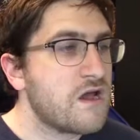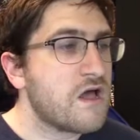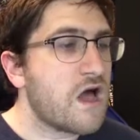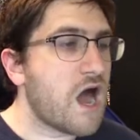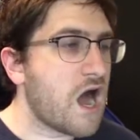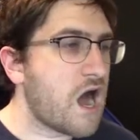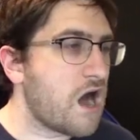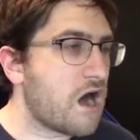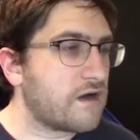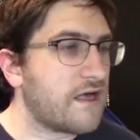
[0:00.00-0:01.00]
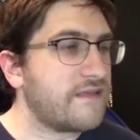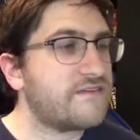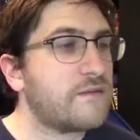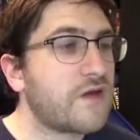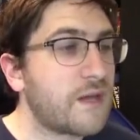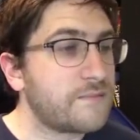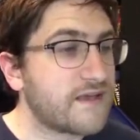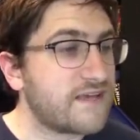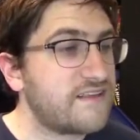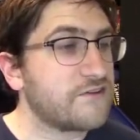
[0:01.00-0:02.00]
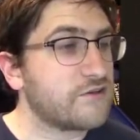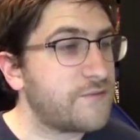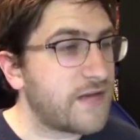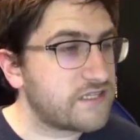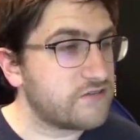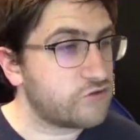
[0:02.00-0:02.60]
And sometimes, like I said, there's objectives.